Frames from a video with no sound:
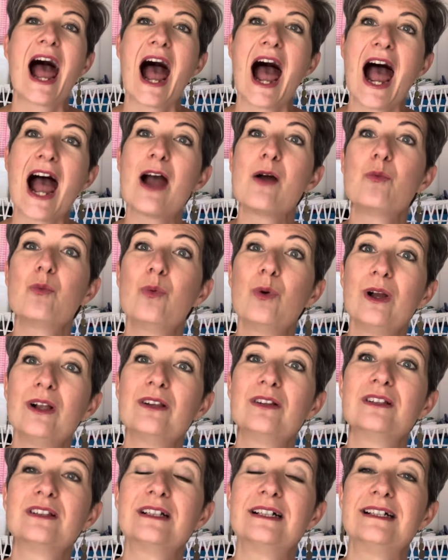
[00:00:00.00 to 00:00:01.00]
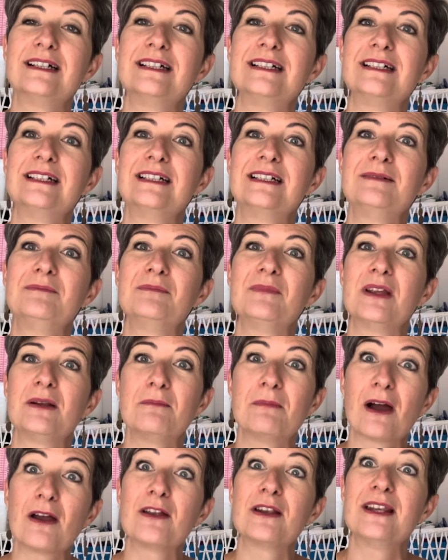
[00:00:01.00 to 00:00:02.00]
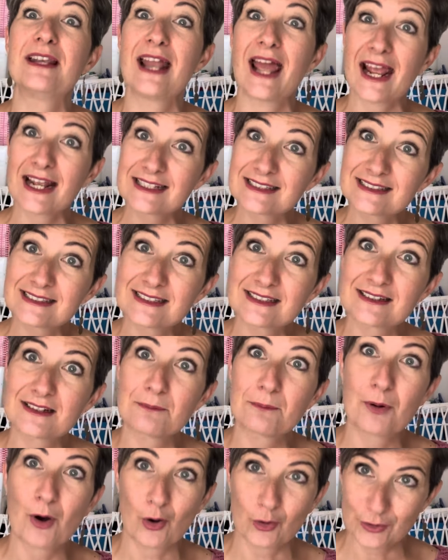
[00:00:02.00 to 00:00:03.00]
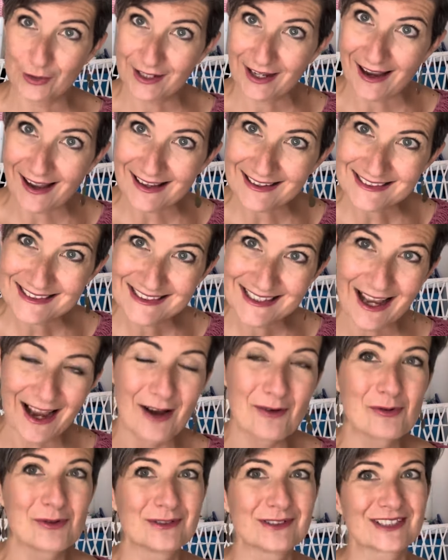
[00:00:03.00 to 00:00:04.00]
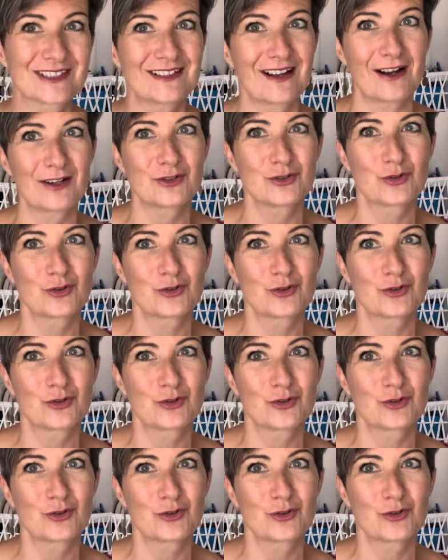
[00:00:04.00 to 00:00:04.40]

I will, um, in my next podcast, I will start